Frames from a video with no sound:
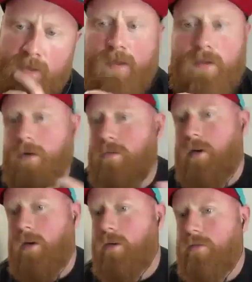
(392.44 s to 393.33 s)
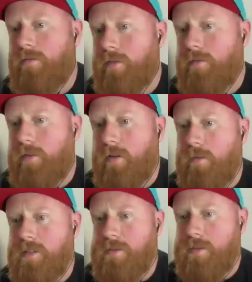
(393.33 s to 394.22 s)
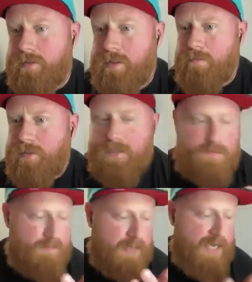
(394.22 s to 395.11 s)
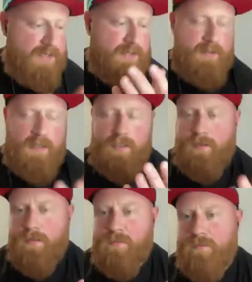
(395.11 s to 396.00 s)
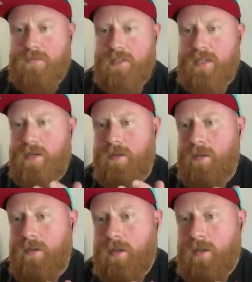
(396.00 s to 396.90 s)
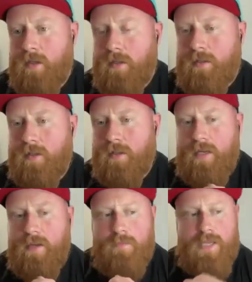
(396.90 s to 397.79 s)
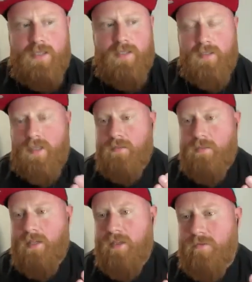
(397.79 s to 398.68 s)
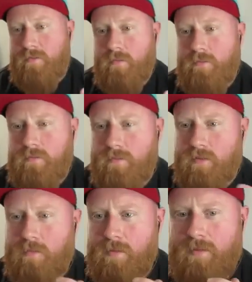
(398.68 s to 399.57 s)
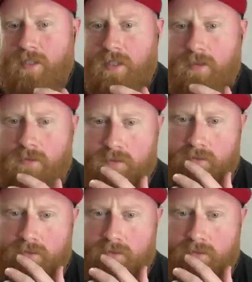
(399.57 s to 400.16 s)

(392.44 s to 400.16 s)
I don't know if you know this. Did Patterson and Gimlin did they make any money from the video?